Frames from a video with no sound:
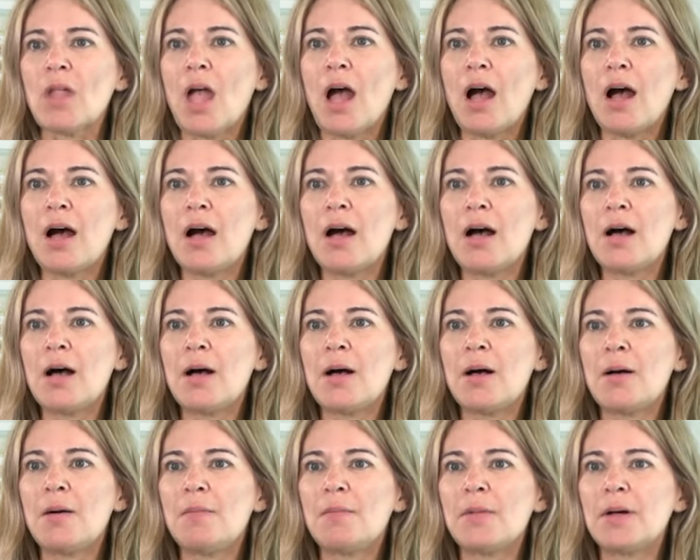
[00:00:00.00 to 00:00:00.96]

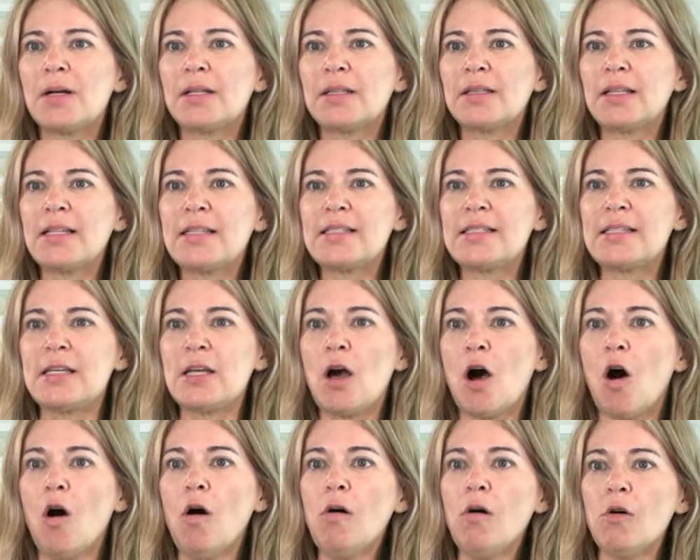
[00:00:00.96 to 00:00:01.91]
Um, let's see.
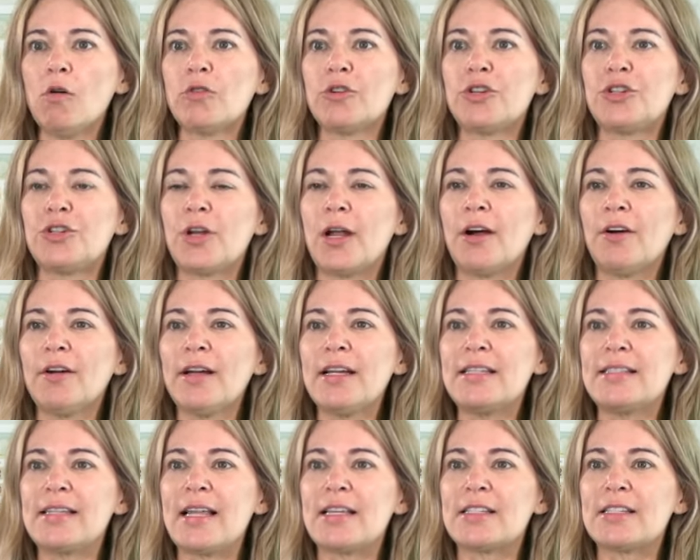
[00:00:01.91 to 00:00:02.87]
Oh,
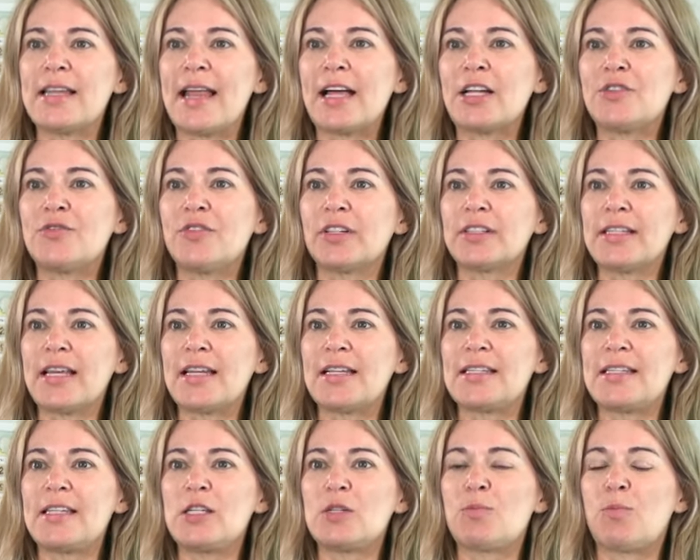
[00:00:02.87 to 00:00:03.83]
Sherry says Nashville,
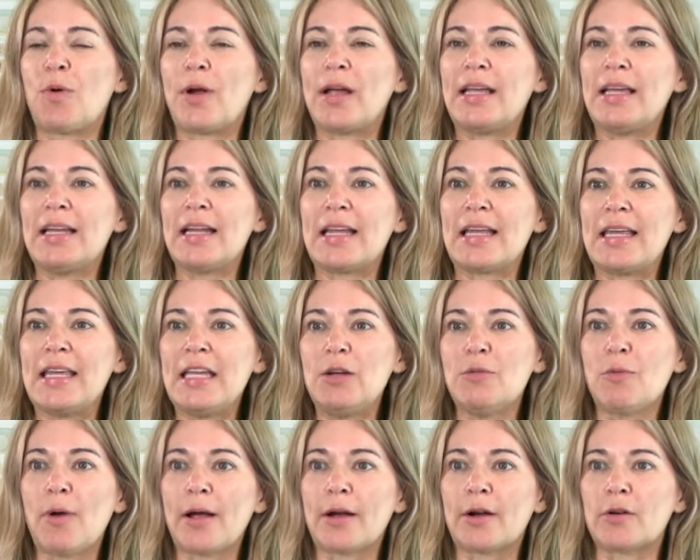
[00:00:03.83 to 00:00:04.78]
Tennessee is breaking a
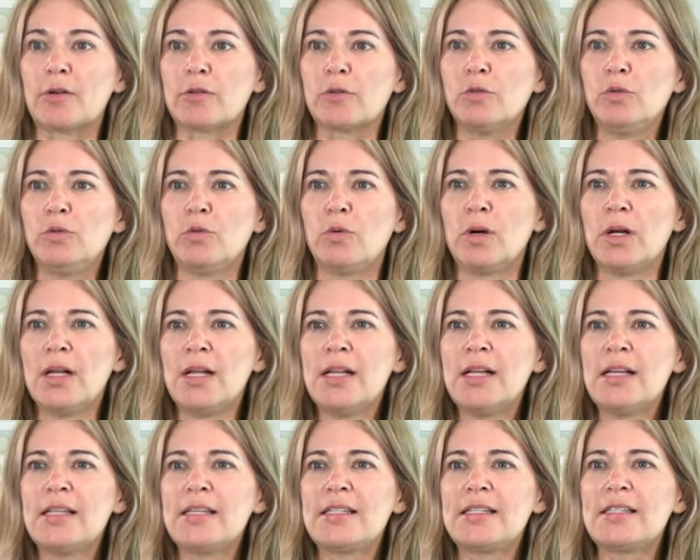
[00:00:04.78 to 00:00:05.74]
heat record. Ooh,
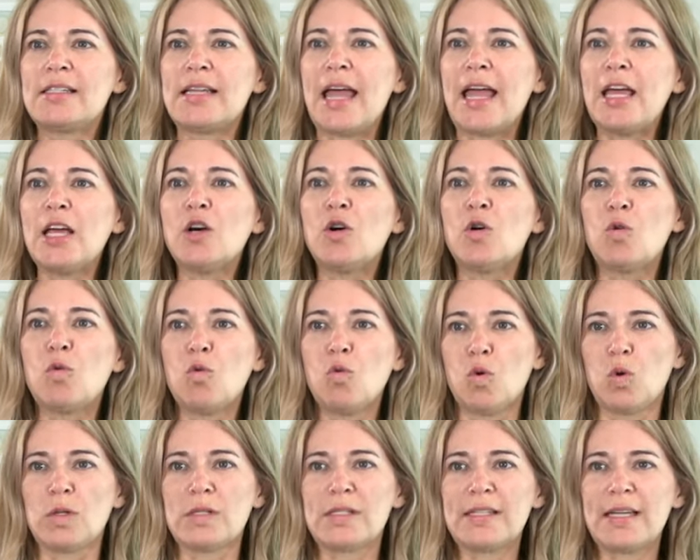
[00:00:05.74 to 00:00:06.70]
stay
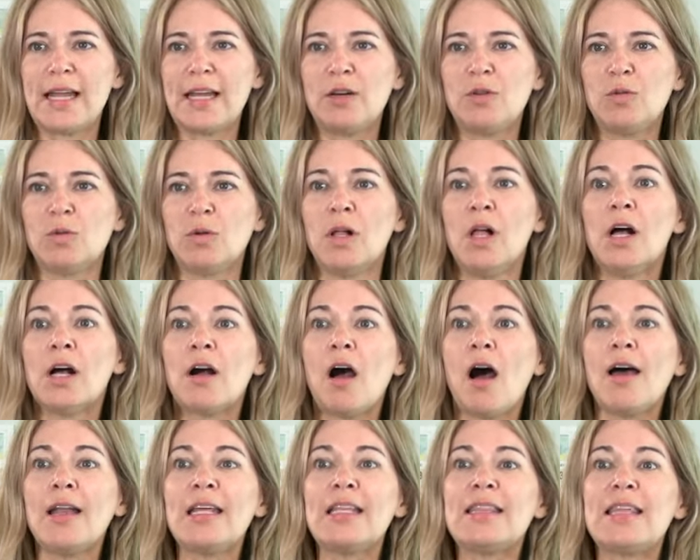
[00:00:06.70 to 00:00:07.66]
cool, stay cool.
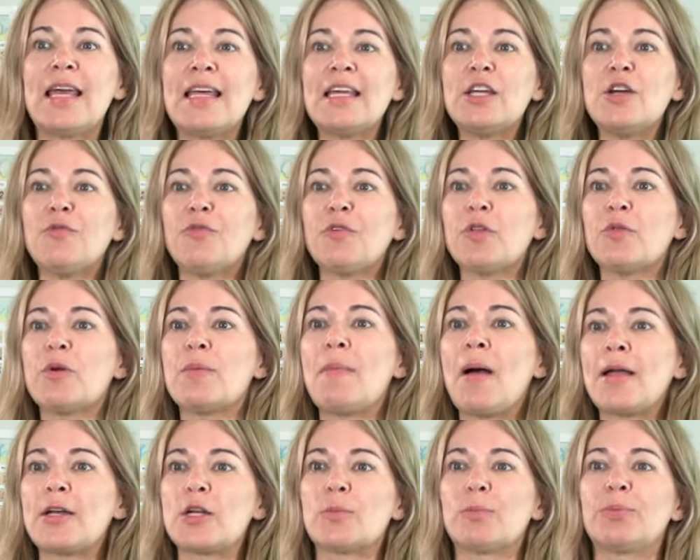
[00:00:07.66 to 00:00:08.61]
Connie, thank you for the
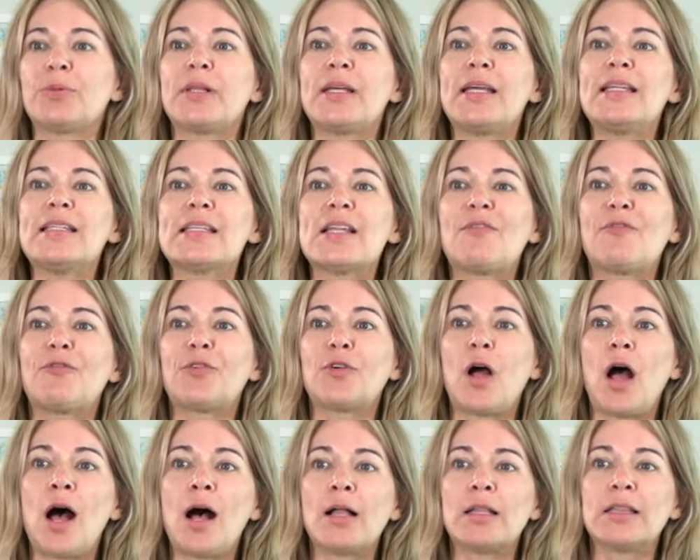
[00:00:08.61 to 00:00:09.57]
reminder. Please uh,
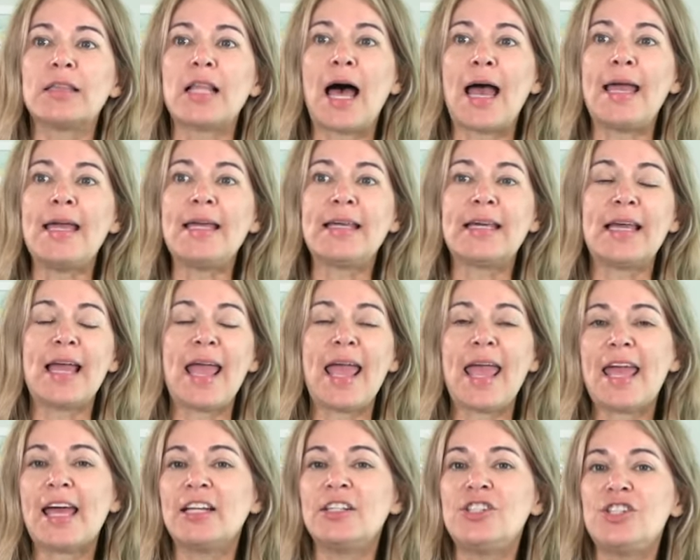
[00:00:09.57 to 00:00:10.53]
for, uh, like
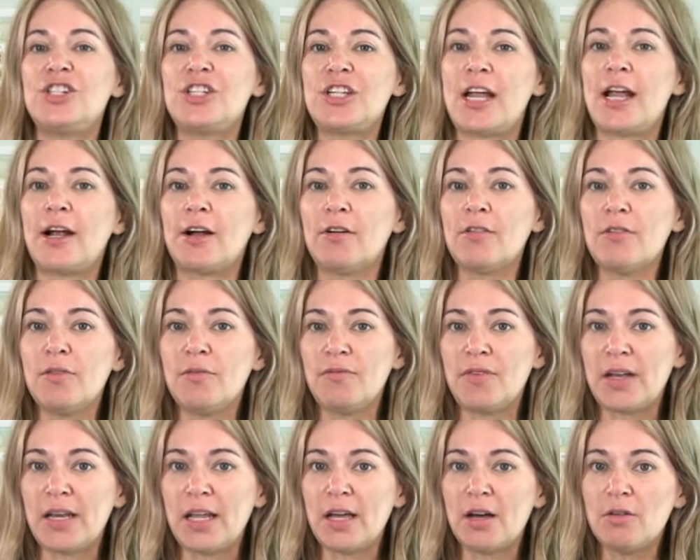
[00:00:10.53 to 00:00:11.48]
and share the
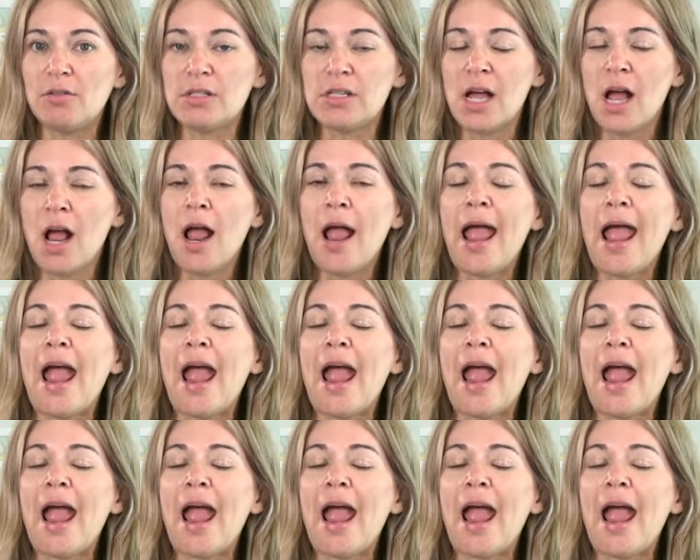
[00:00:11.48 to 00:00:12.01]
videos.